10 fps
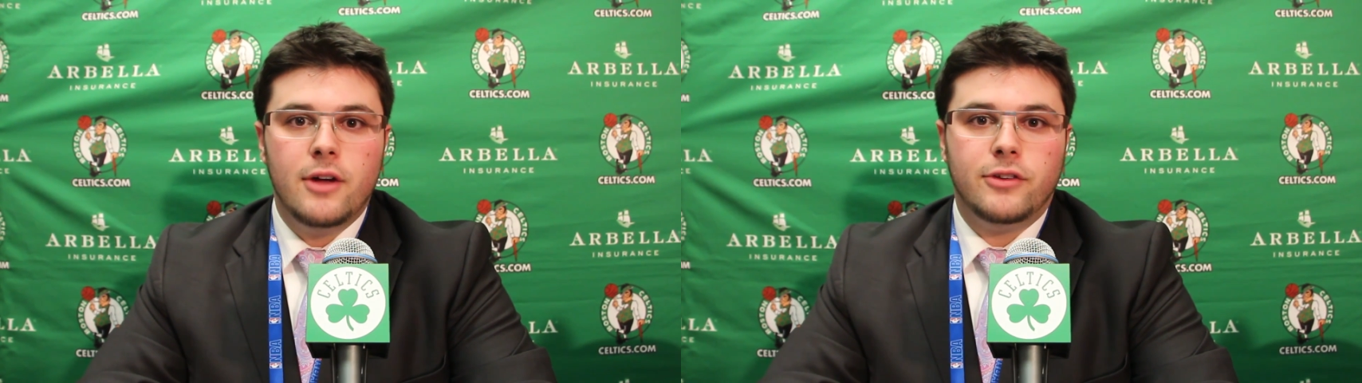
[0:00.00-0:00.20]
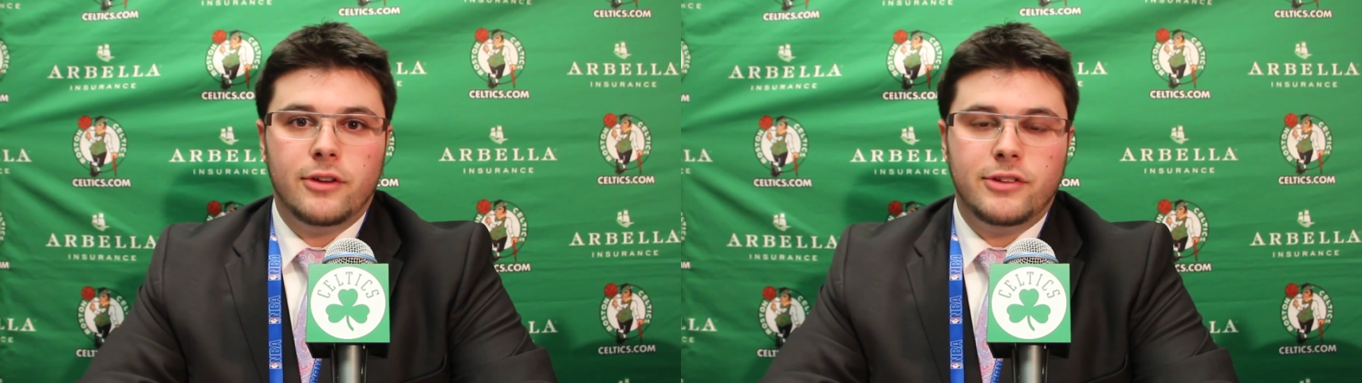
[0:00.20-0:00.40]

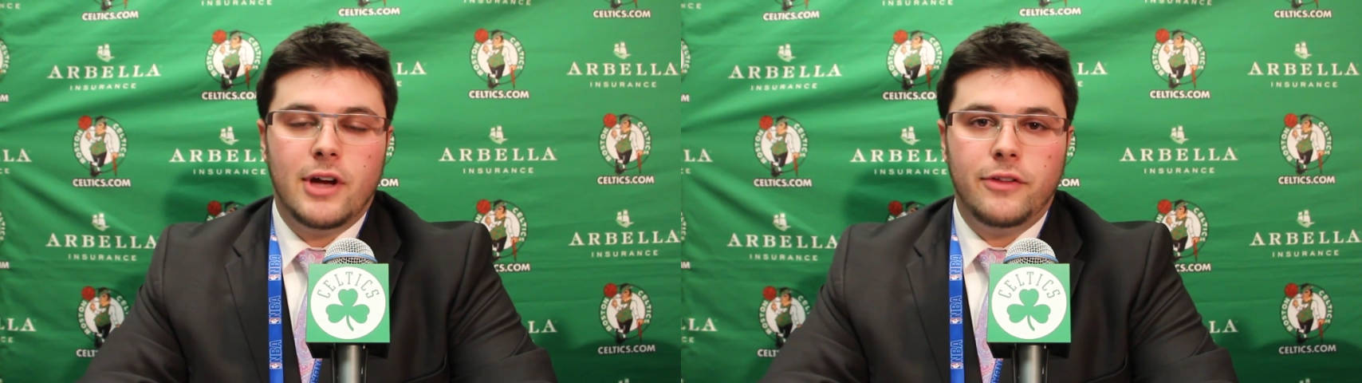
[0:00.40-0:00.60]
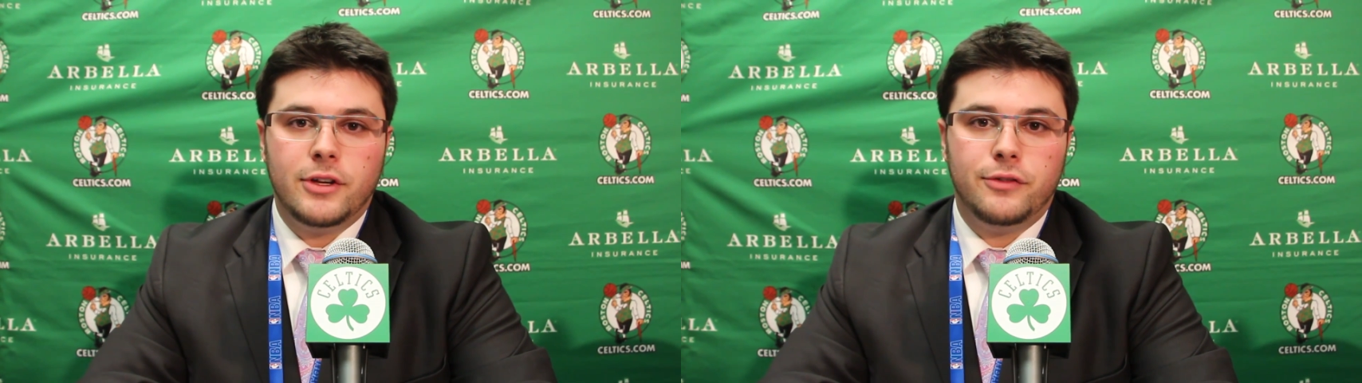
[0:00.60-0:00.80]
So the
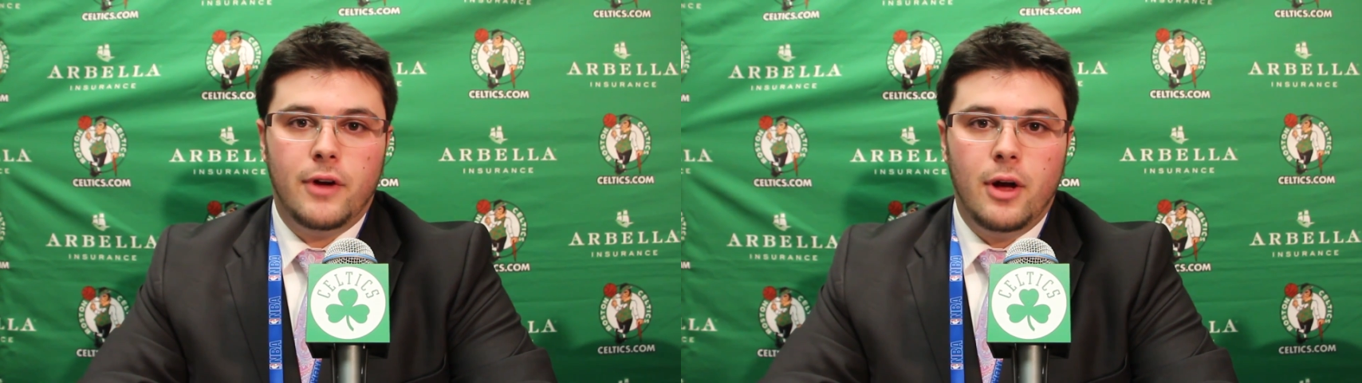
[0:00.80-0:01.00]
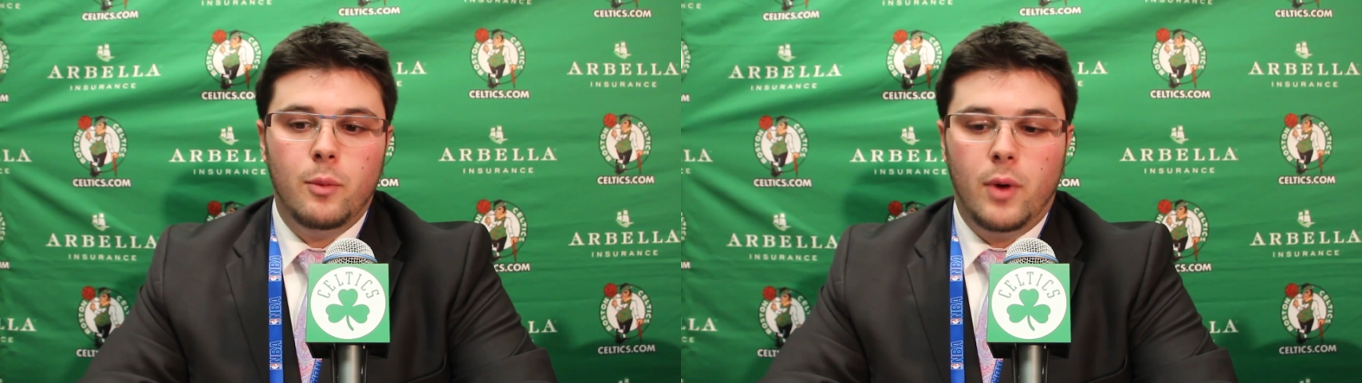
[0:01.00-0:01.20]
Celtics
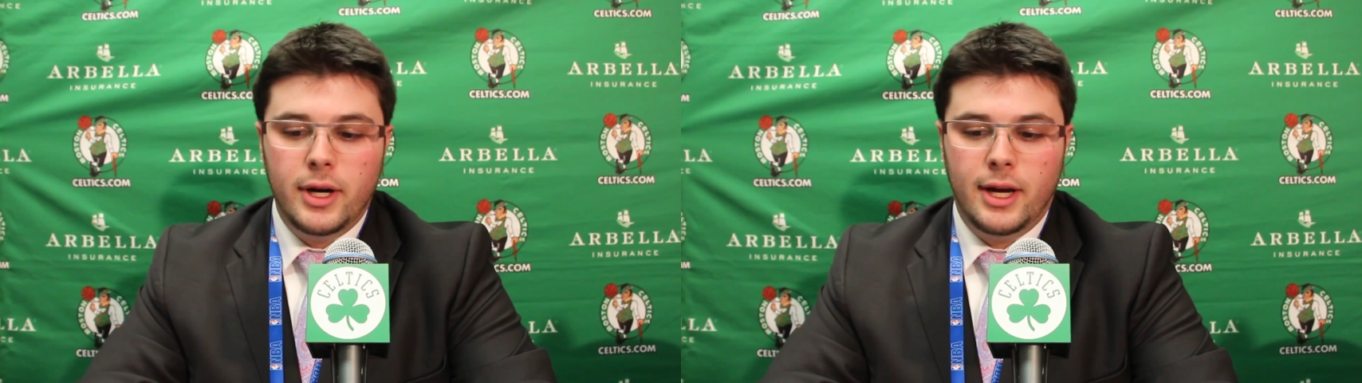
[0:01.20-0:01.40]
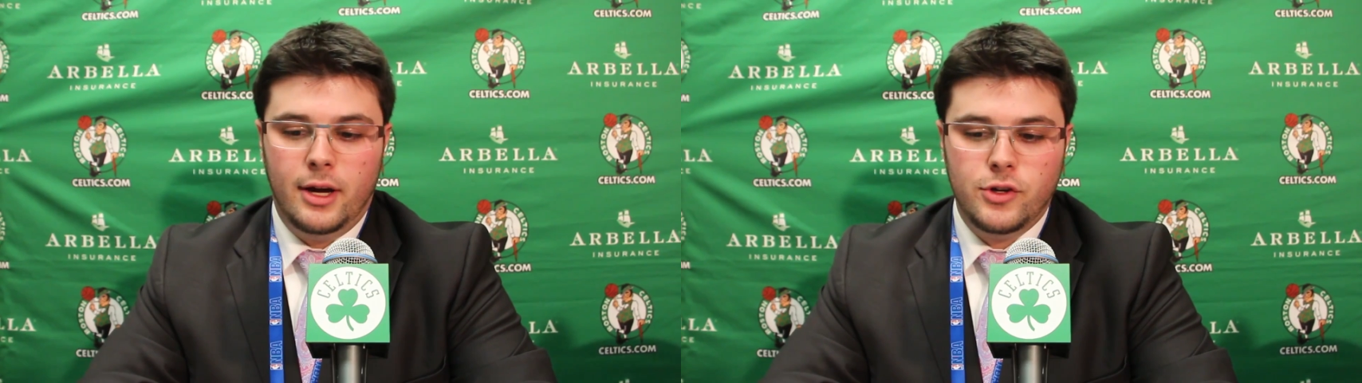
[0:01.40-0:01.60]
fall
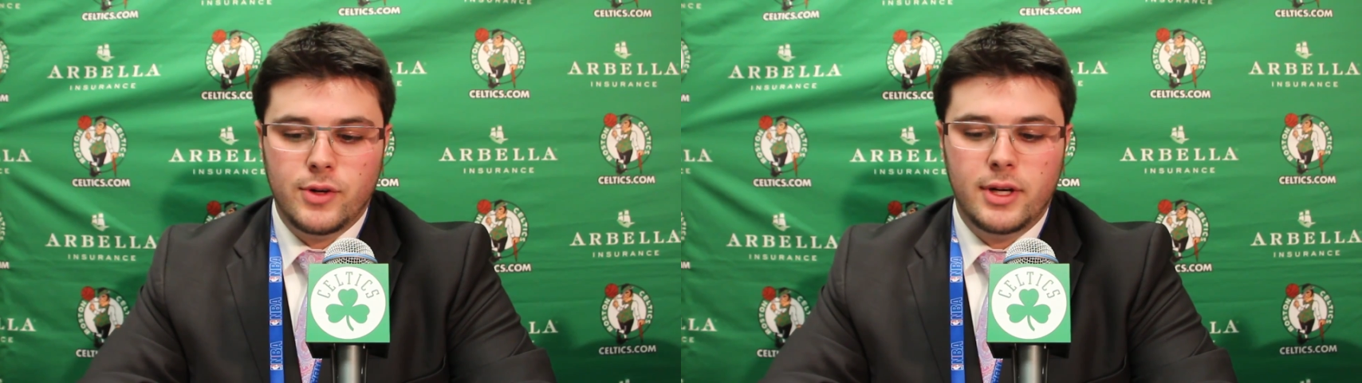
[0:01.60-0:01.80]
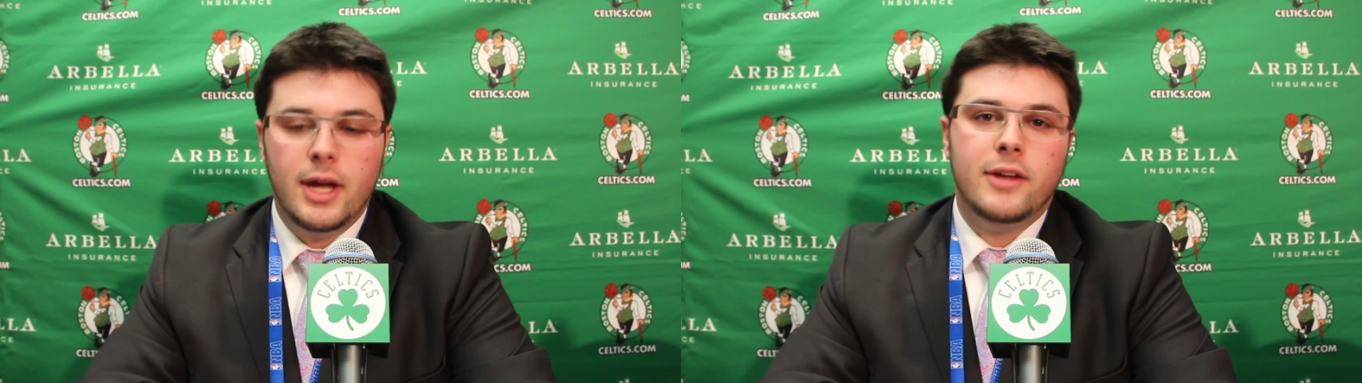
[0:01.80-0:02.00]

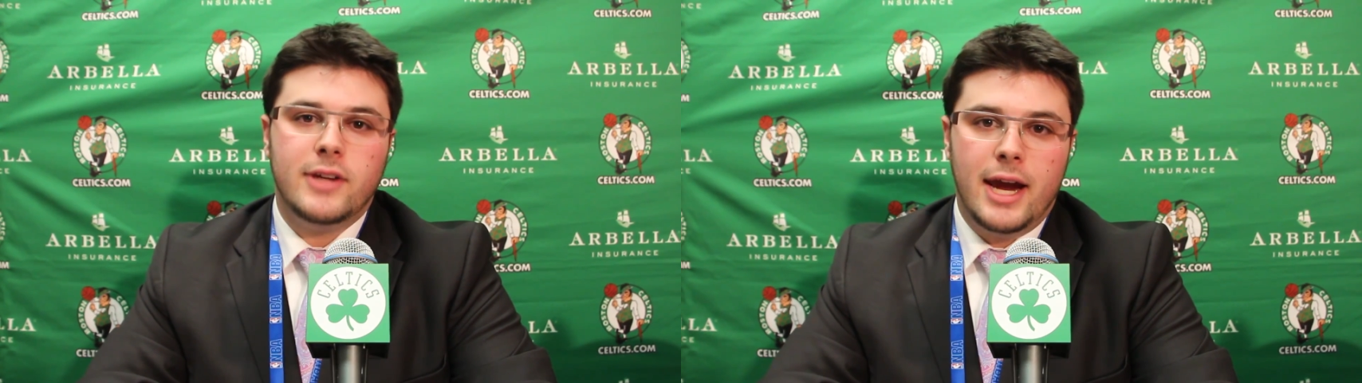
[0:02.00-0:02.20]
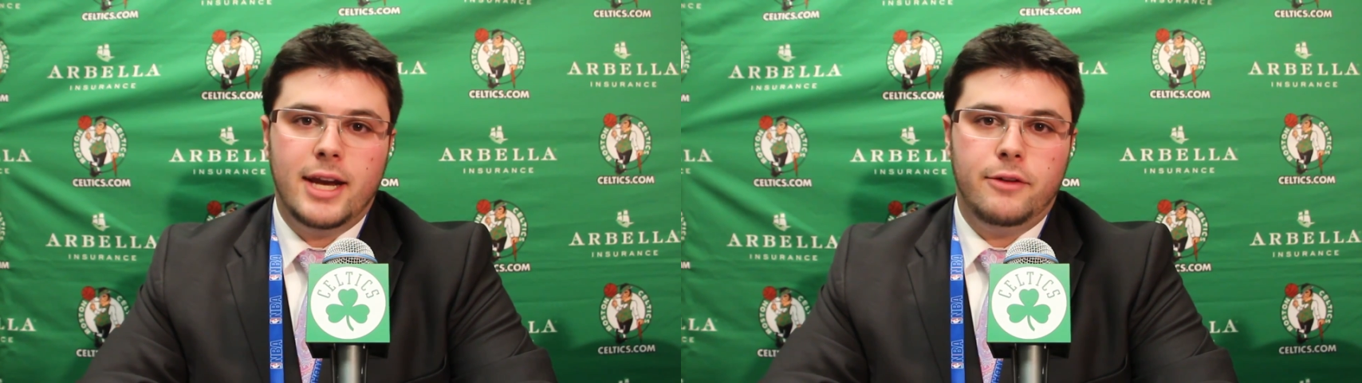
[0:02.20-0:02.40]
100
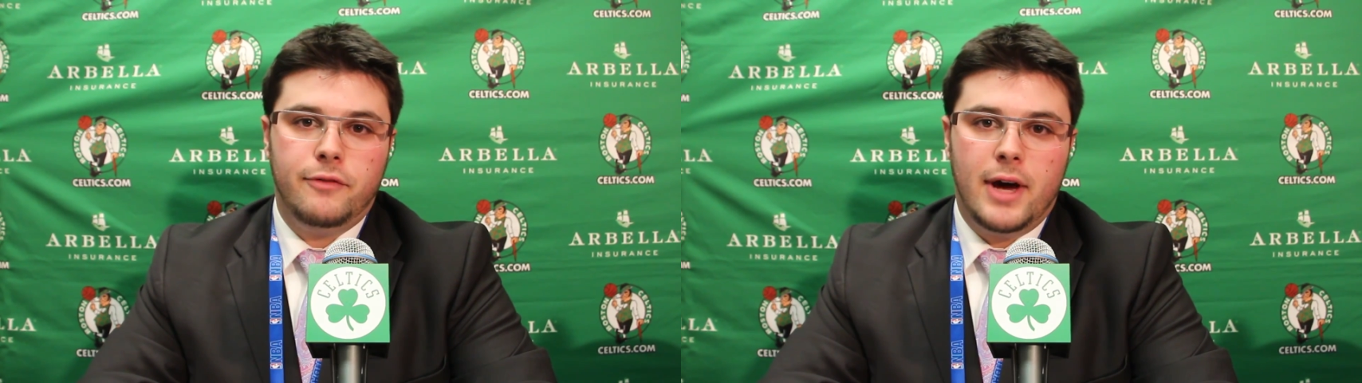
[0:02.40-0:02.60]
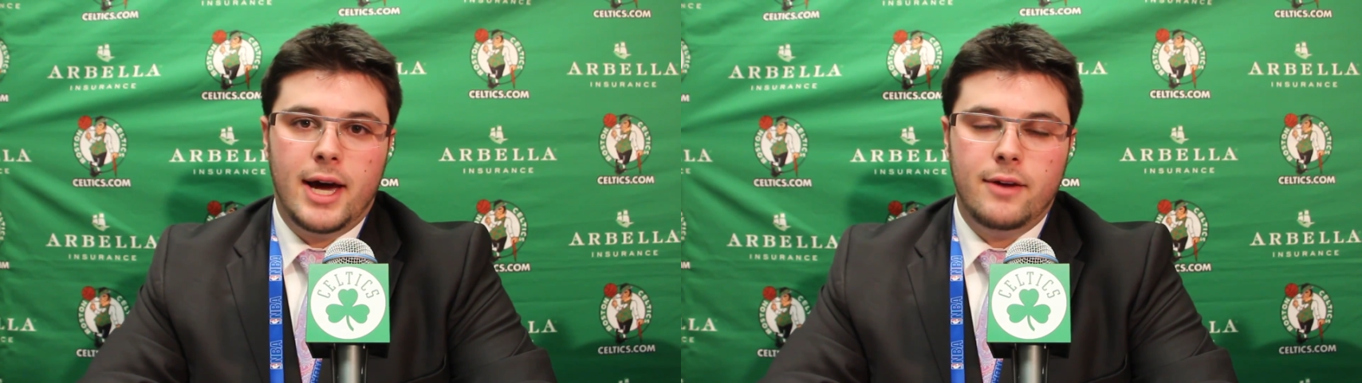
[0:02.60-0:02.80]
to
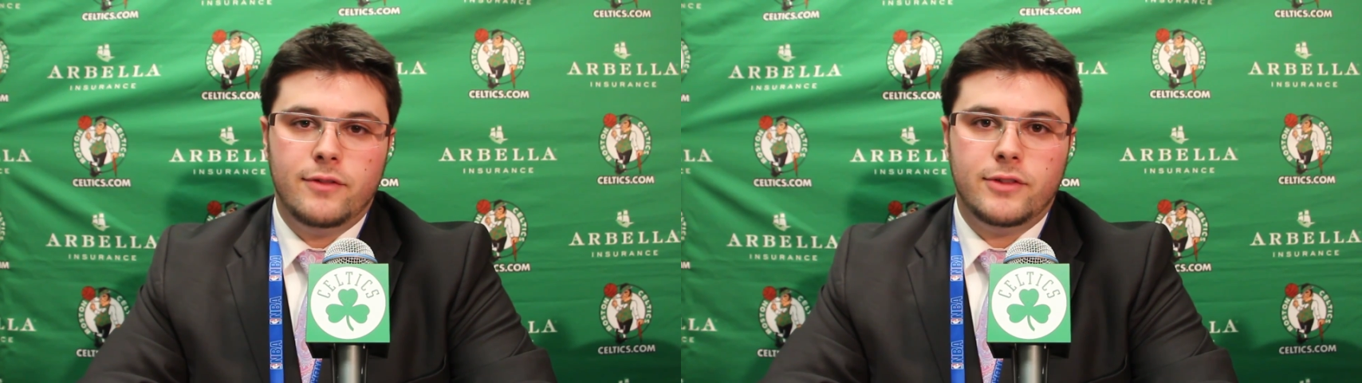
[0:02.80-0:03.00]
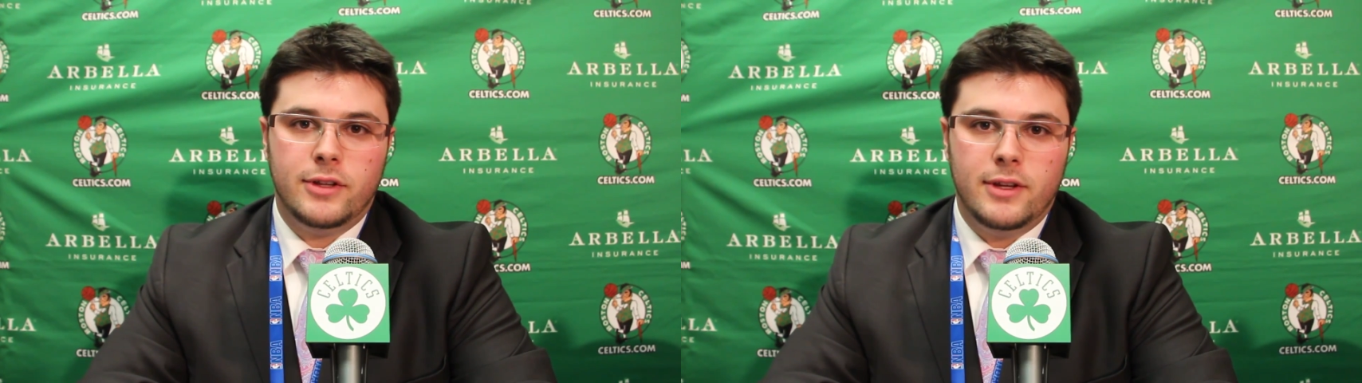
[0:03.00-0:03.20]

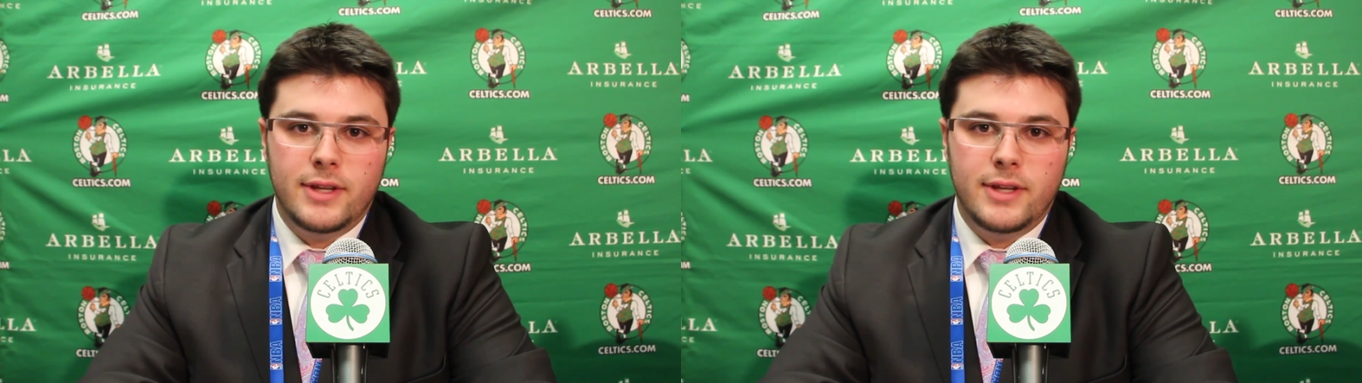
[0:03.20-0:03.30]
85 to the